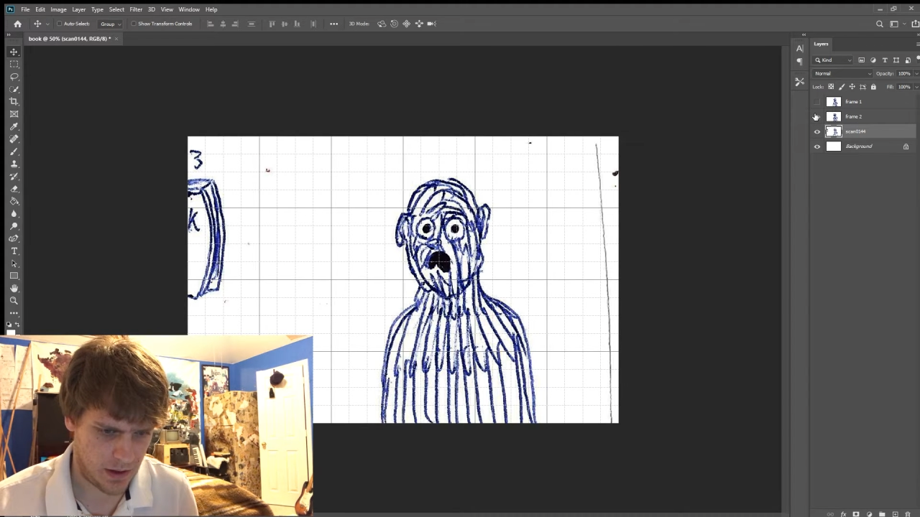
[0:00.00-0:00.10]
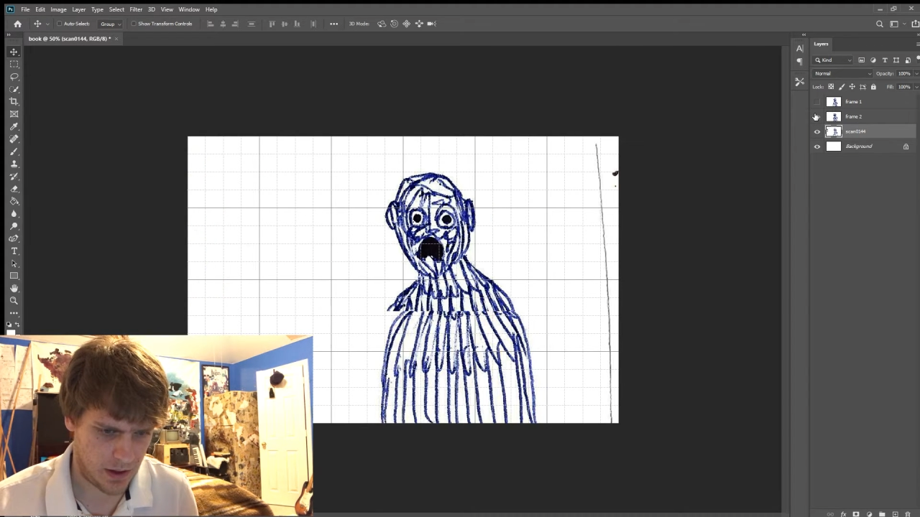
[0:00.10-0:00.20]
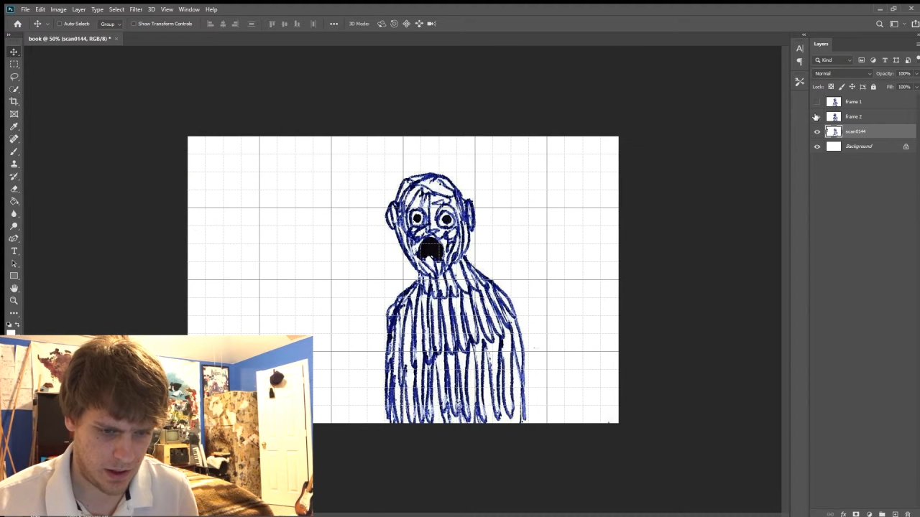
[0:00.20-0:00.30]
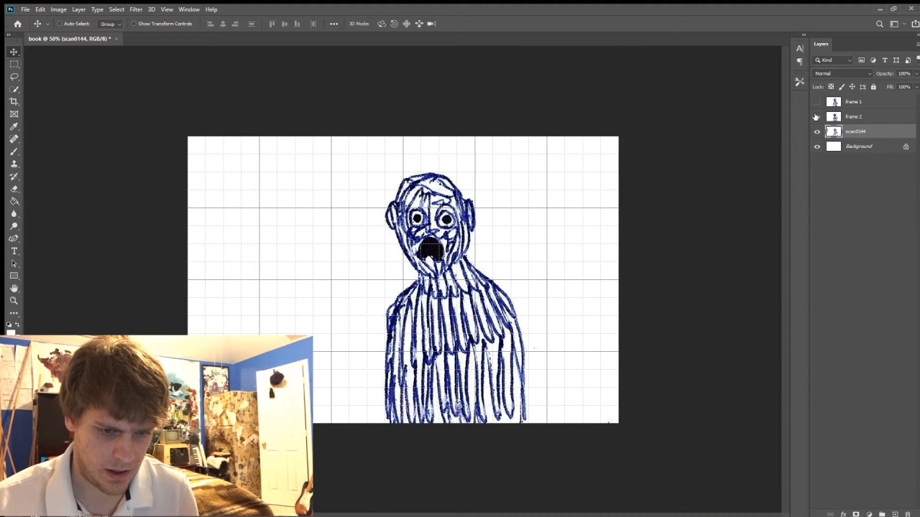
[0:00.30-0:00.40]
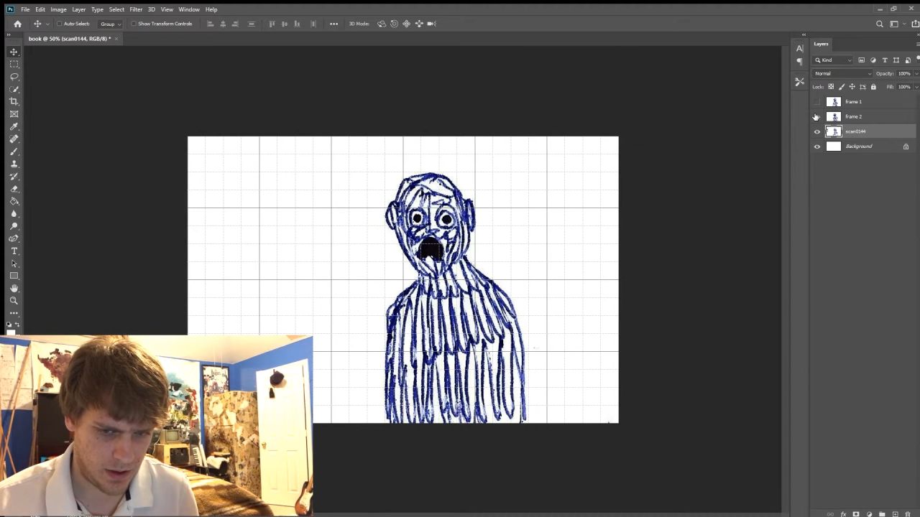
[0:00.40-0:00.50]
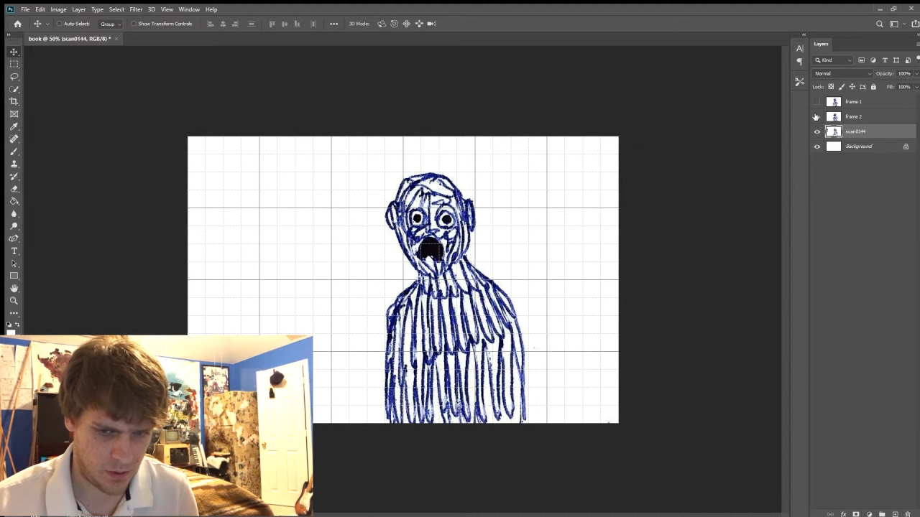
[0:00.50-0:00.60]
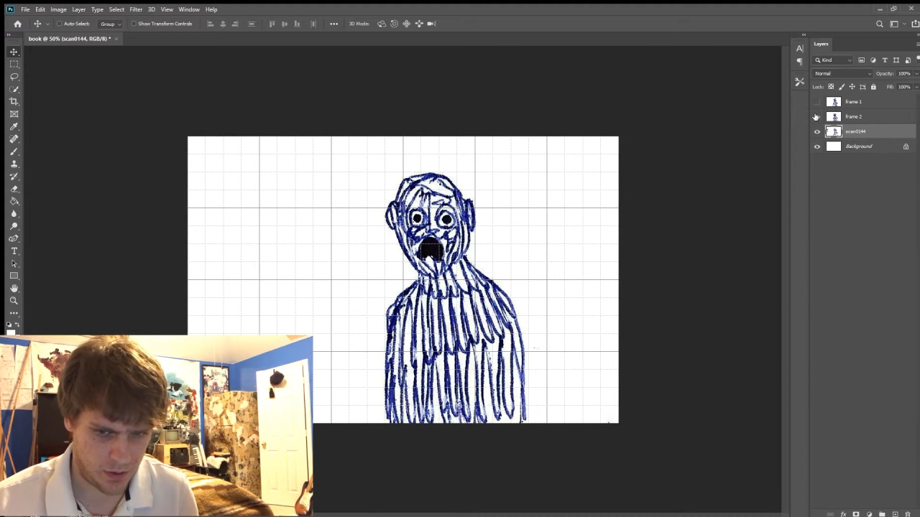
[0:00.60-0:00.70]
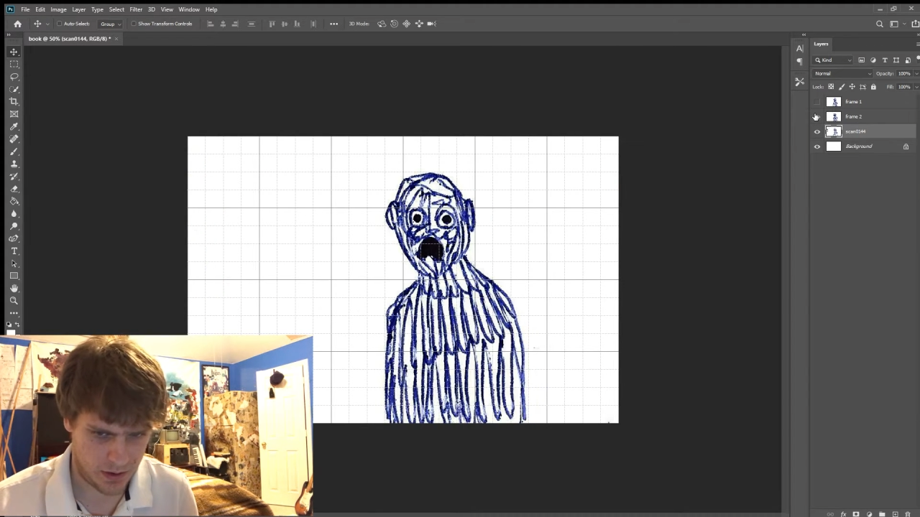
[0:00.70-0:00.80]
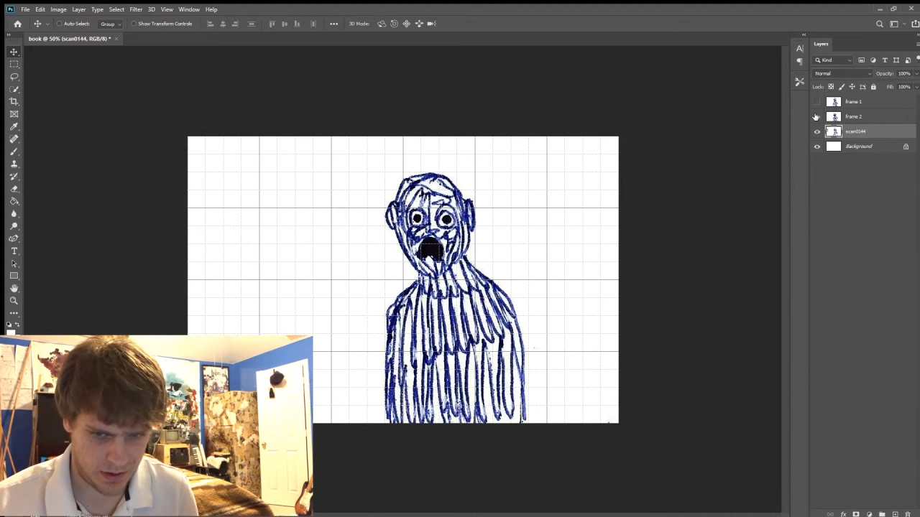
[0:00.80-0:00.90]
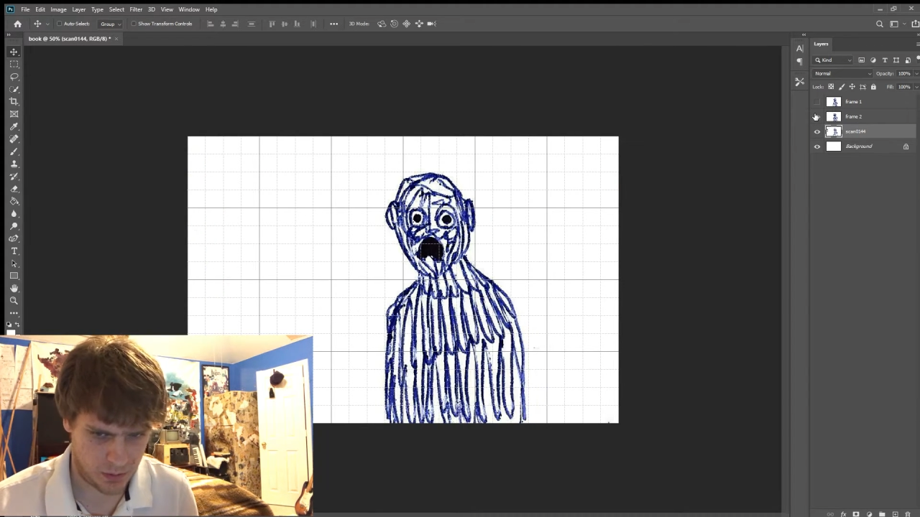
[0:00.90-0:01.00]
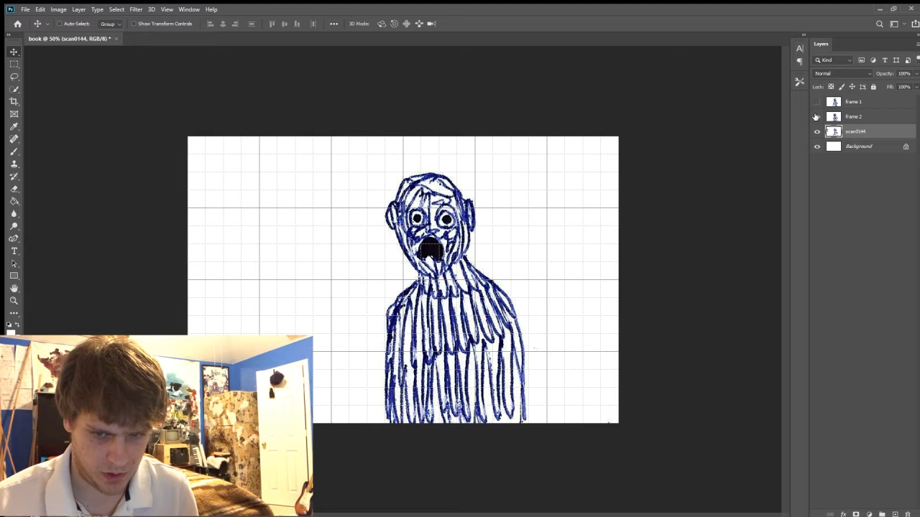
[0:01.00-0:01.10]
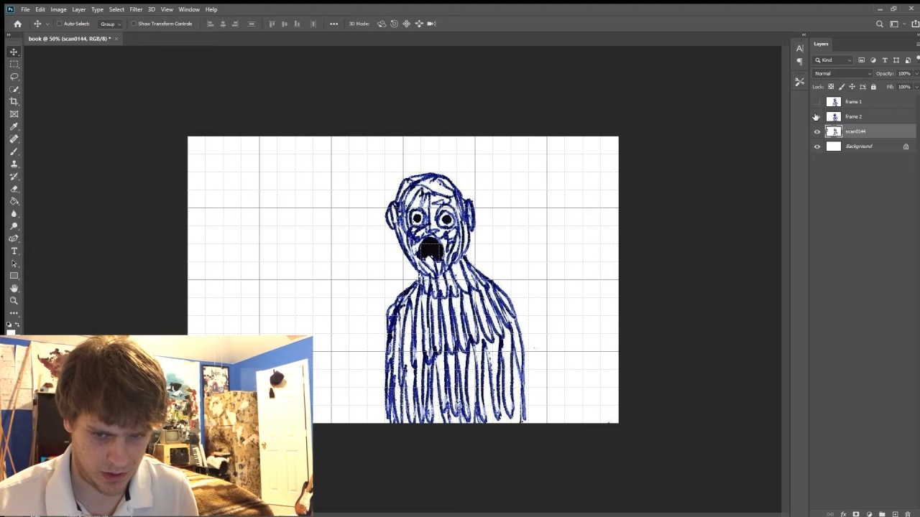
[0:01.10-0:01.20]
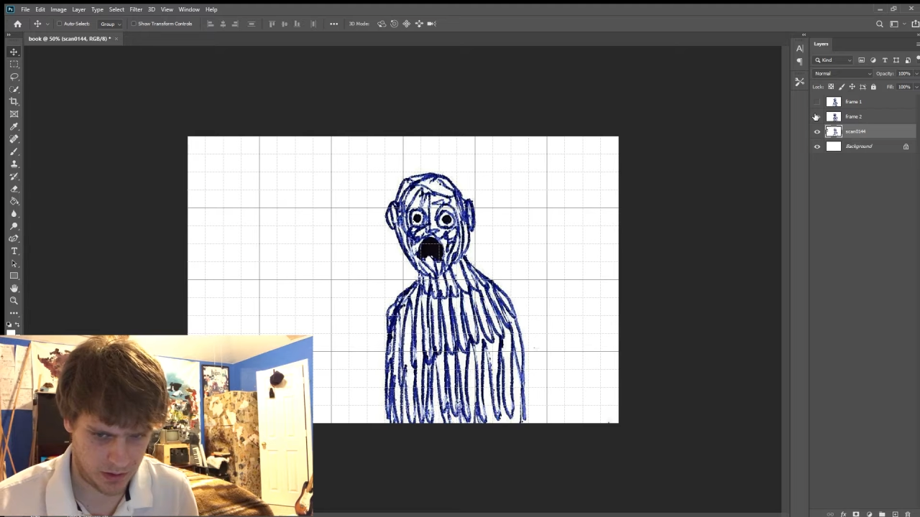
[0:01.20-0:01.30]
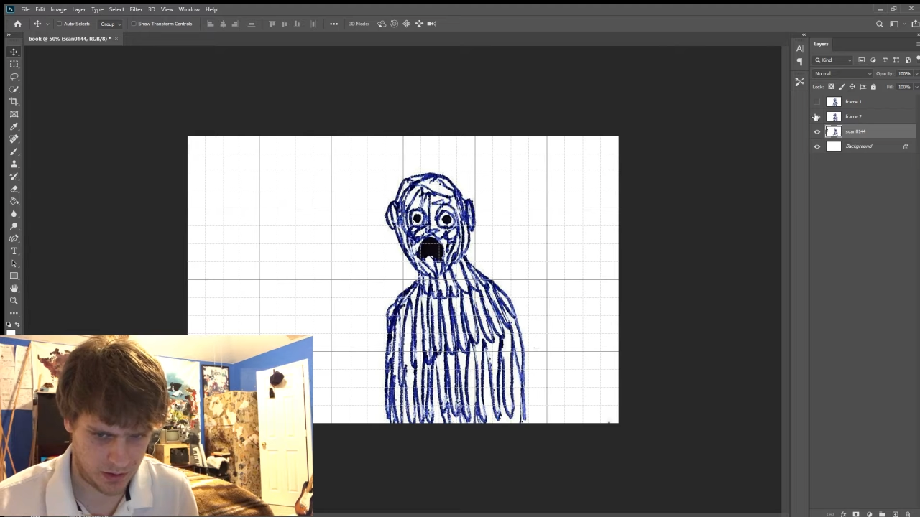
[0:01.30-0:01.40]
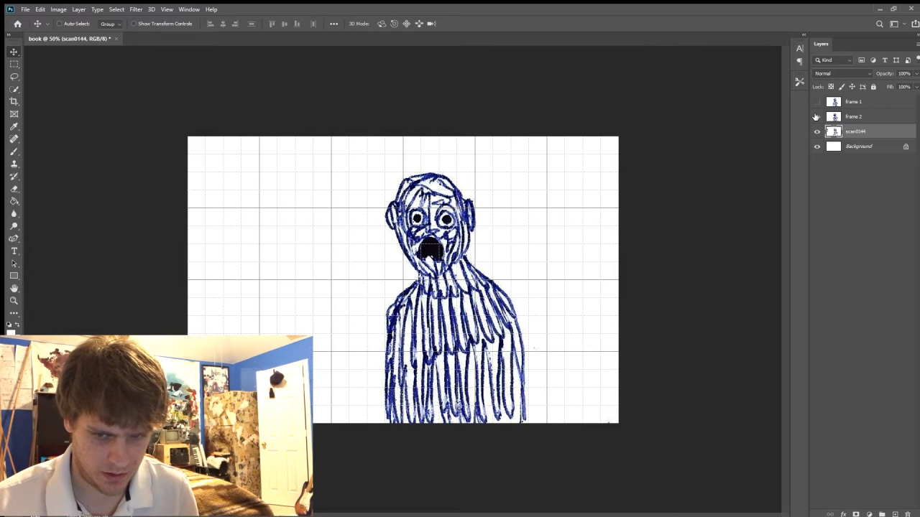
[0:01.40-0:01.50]
how it's
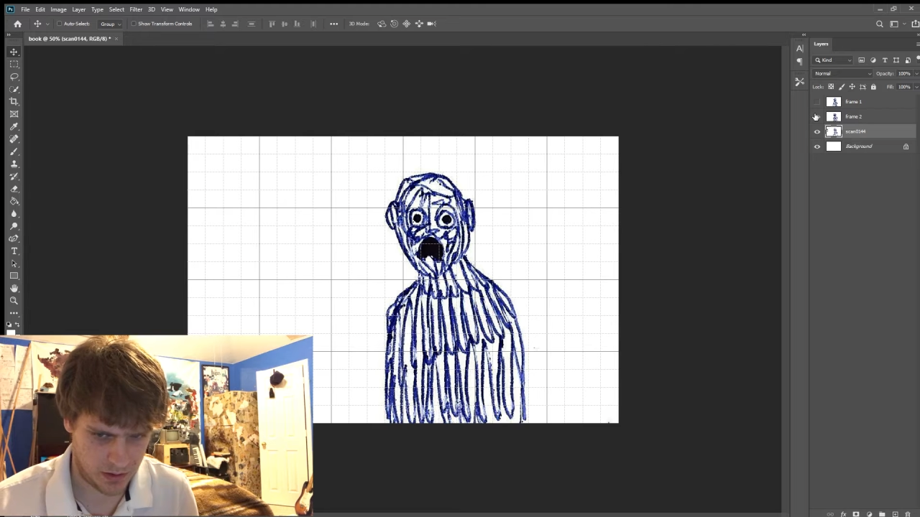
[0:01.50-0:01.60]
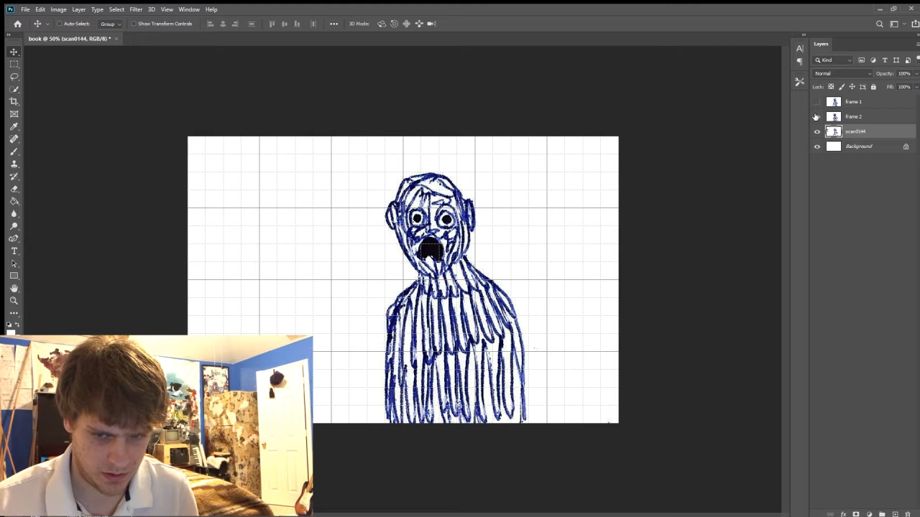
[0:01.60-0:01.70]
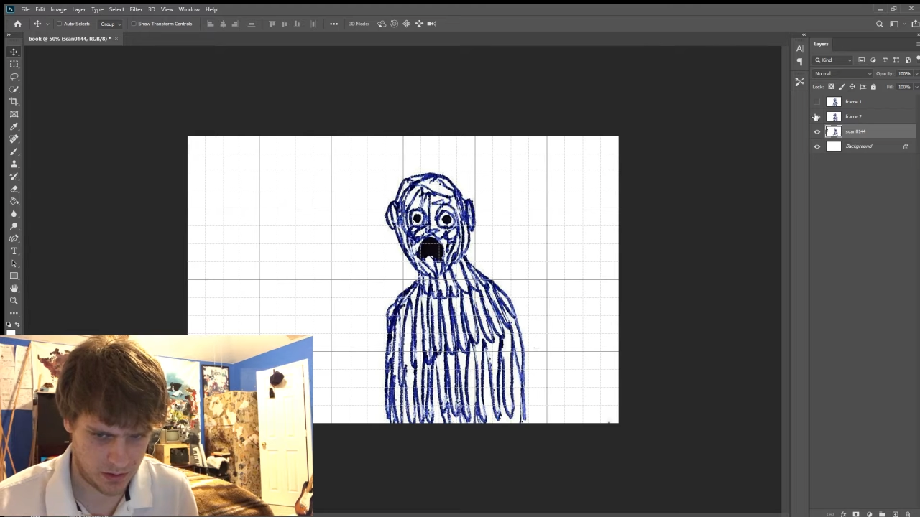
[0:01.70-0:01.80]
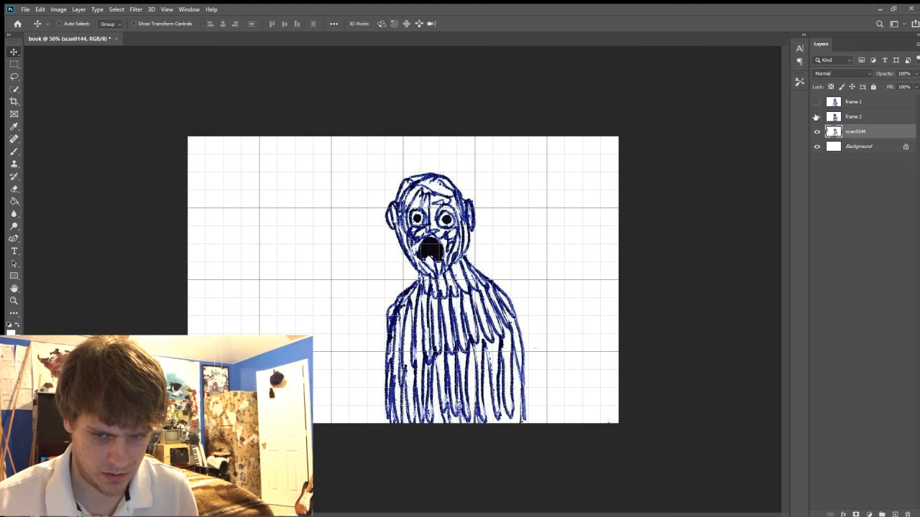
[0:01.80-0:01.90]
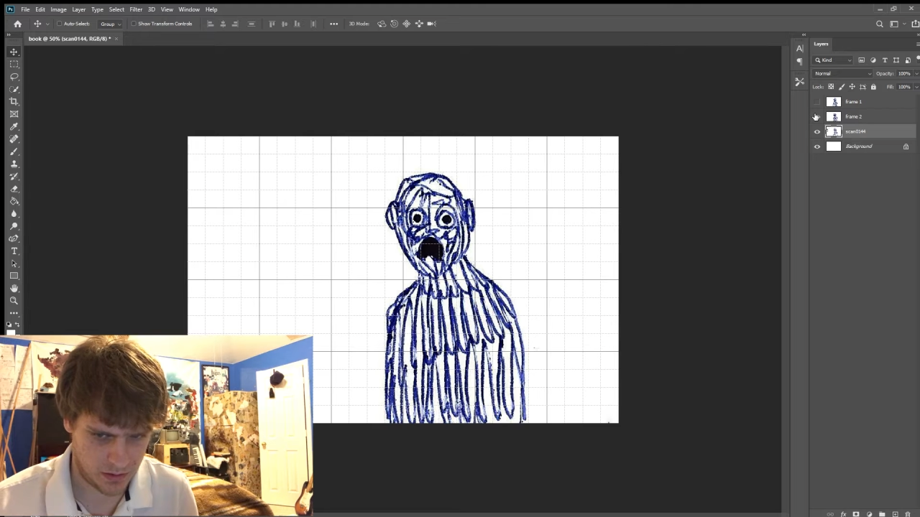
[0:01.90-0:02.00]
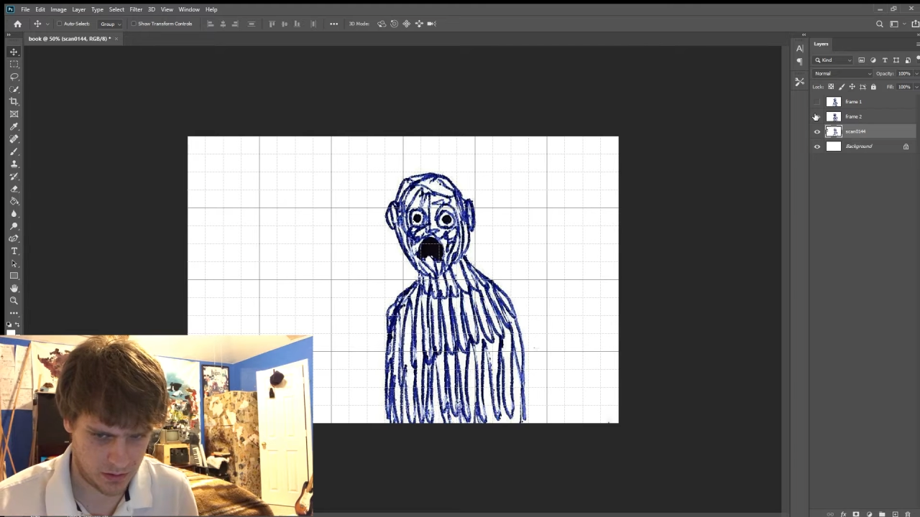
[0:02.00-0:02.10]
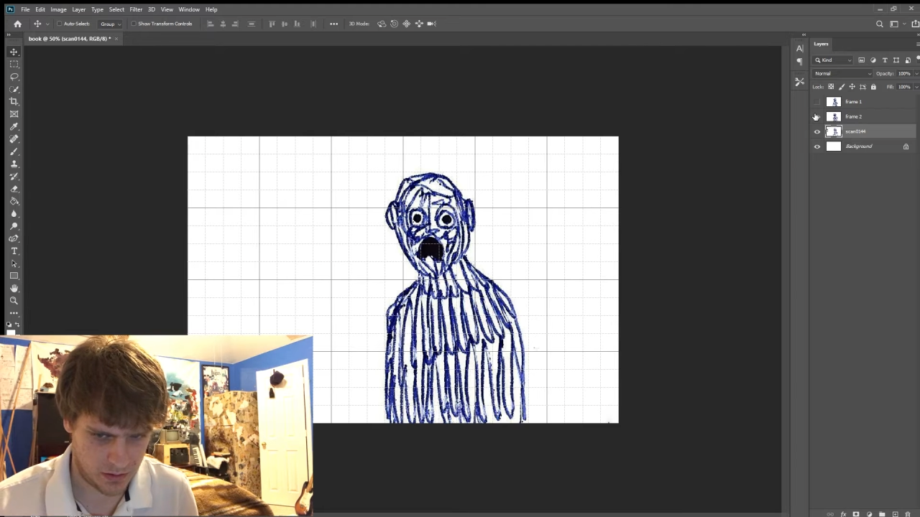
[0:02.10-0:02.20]
placed on here.